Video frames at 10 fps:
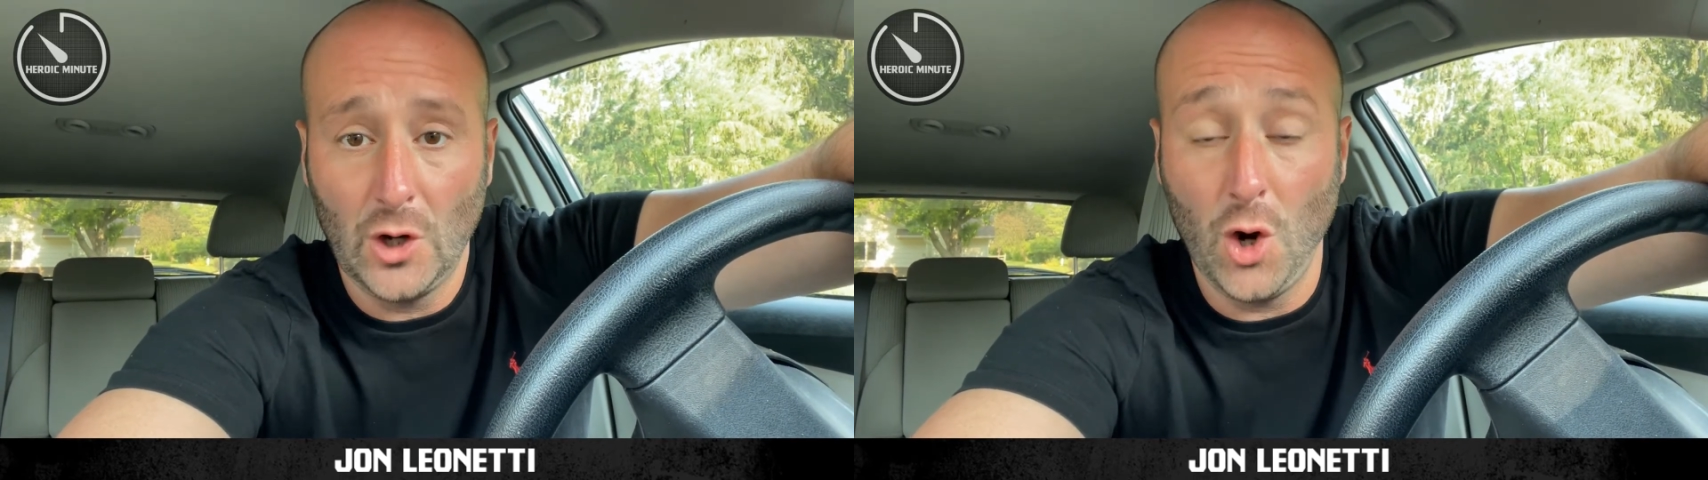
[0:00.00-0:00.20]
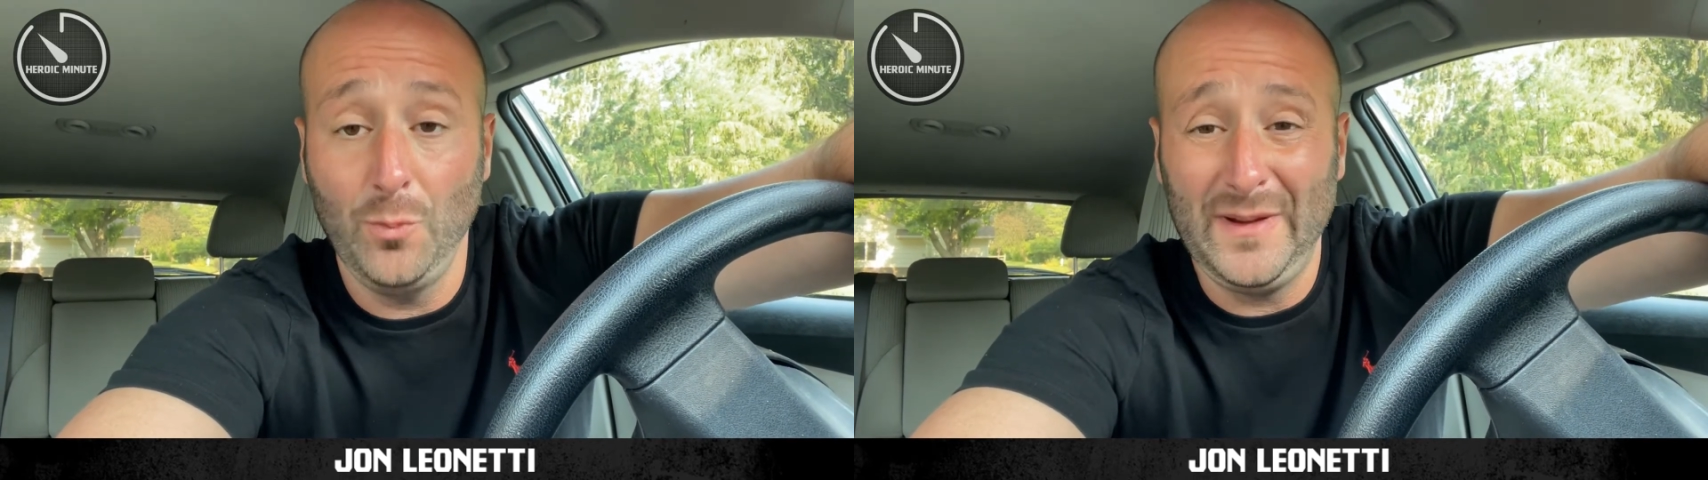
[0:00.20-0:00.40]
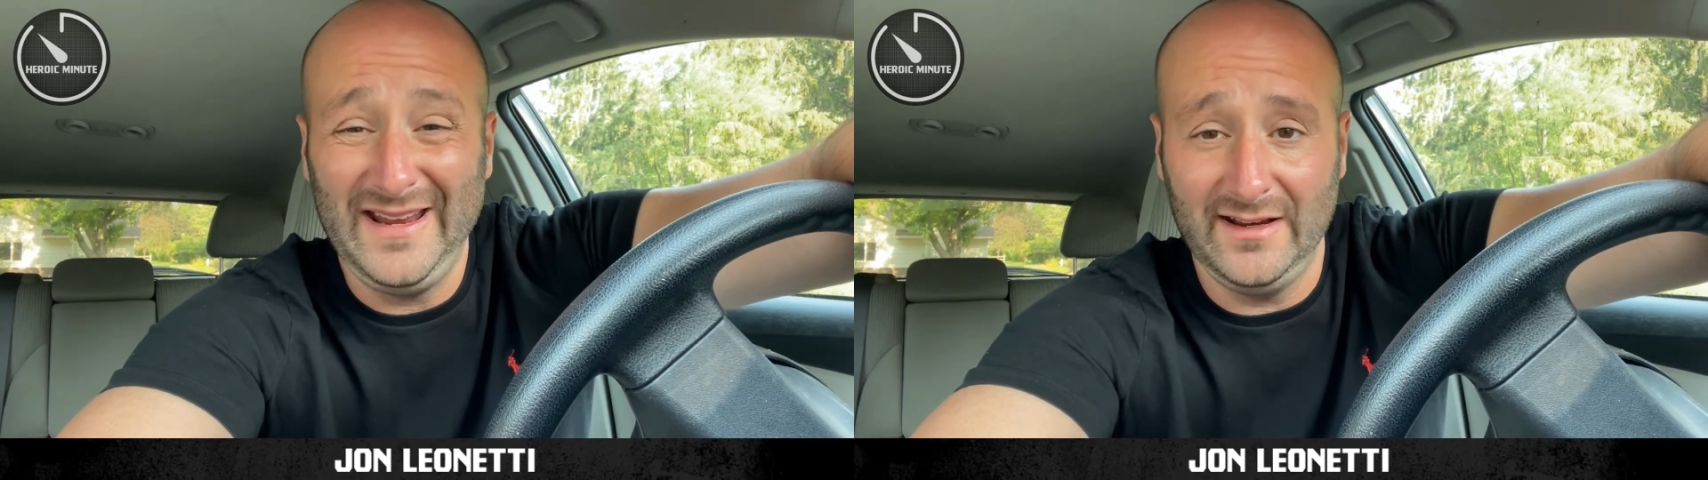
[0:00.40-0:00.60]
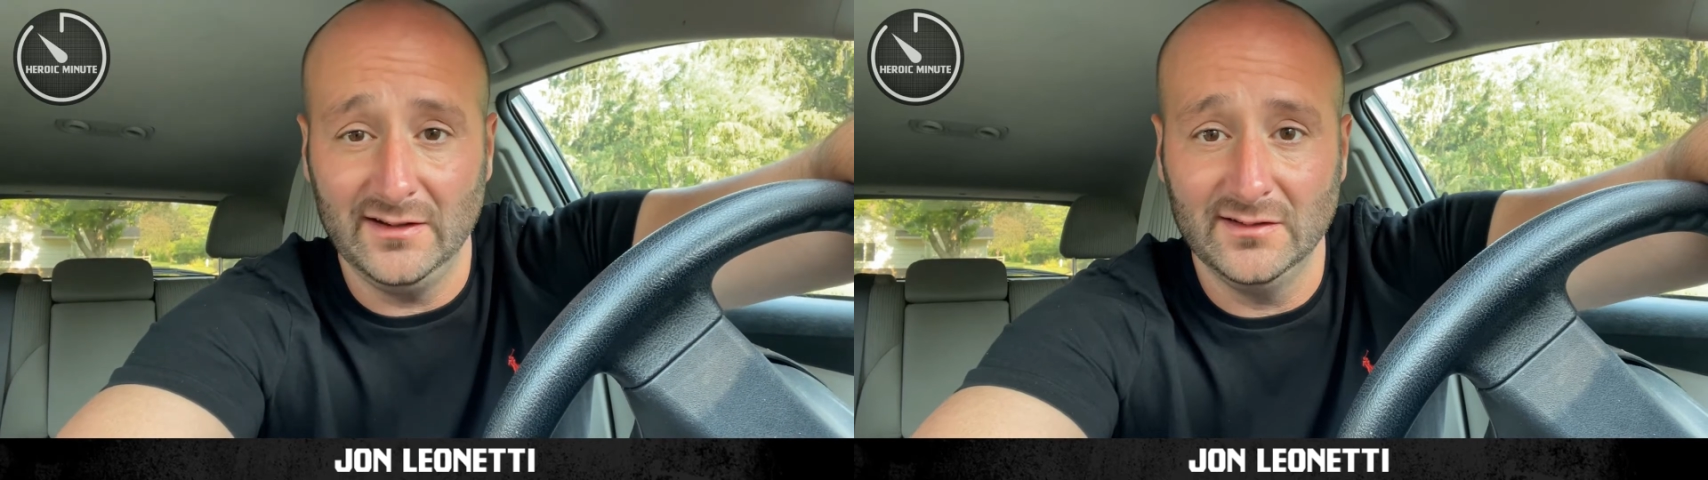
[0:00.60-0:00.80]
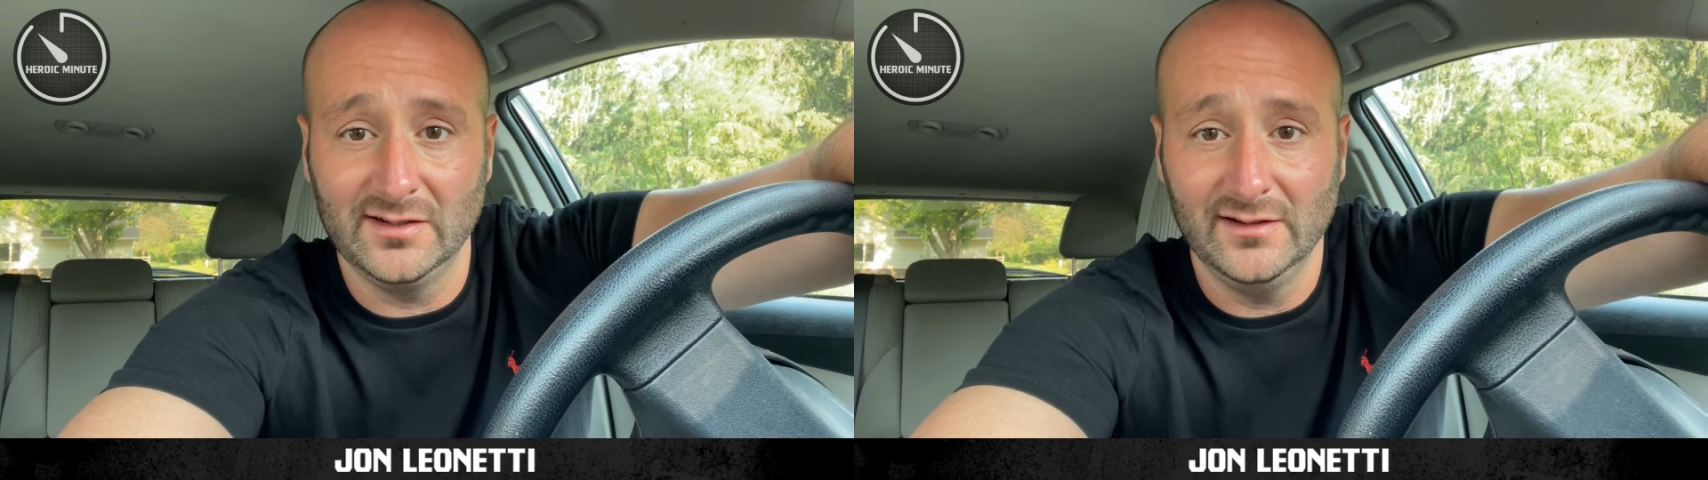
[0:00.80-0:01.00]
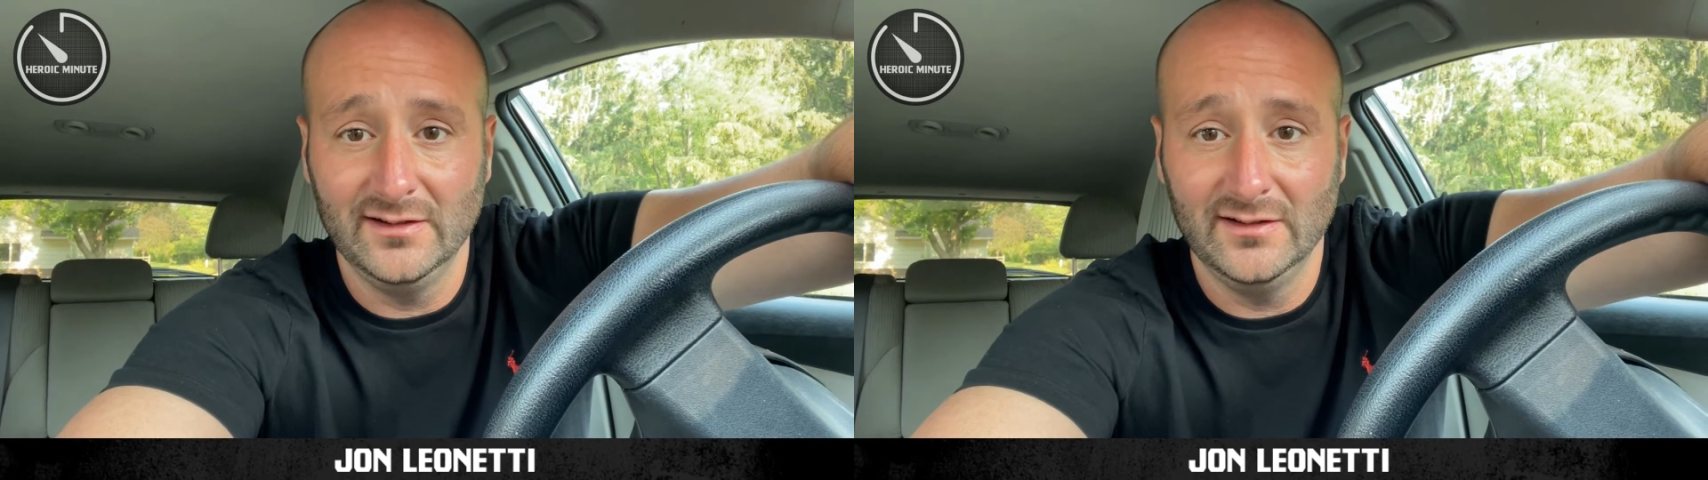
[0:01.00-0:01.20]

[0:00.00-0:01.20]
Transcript: hope is